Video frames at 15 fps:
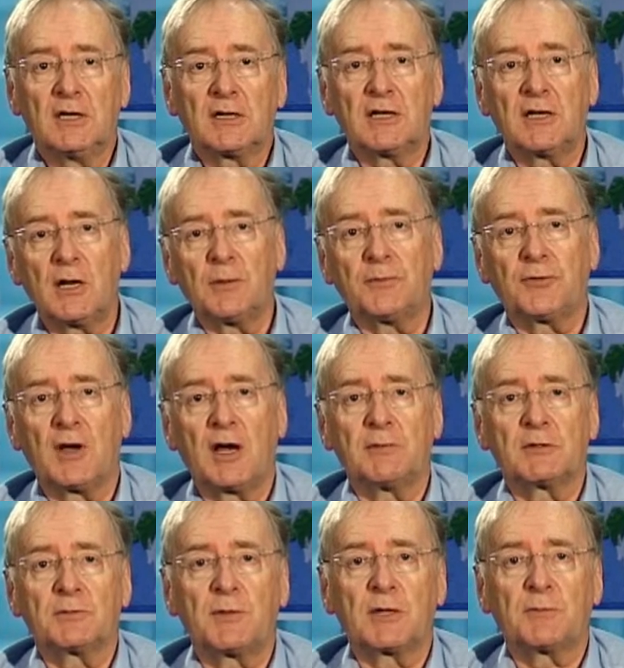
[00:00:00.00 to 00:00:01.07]
can help
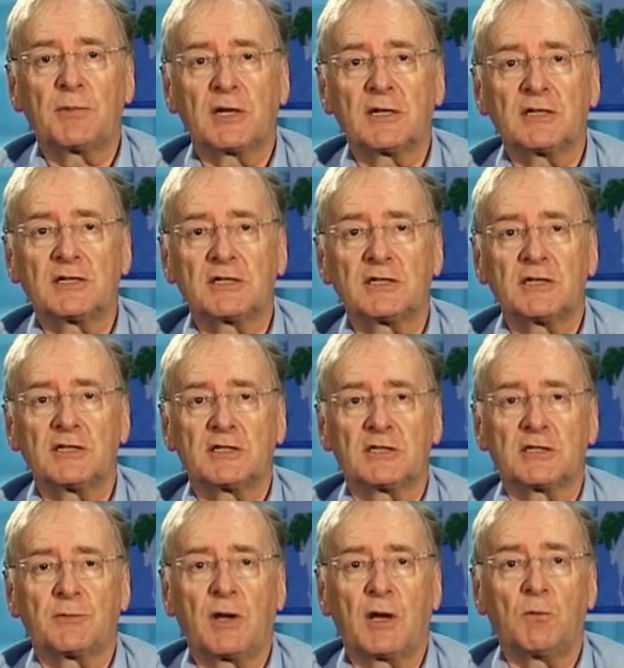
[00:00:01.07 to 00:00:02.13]
farmers make better
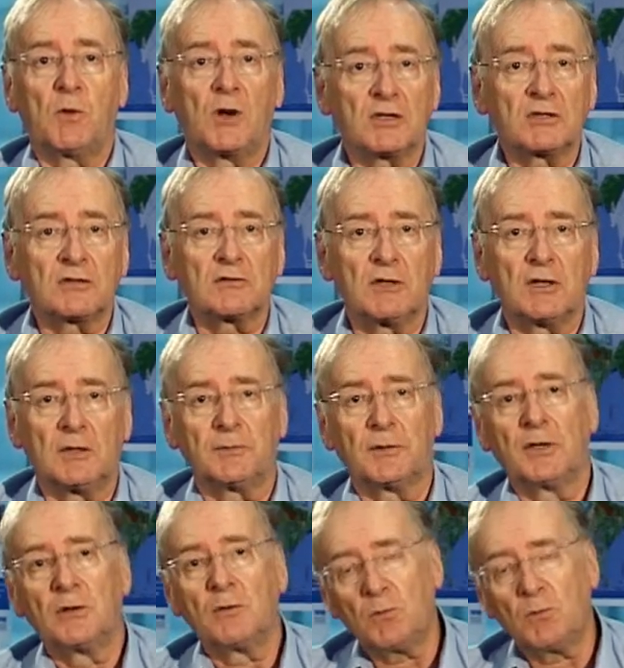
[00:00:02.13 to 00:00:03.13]
decisions about what to crop,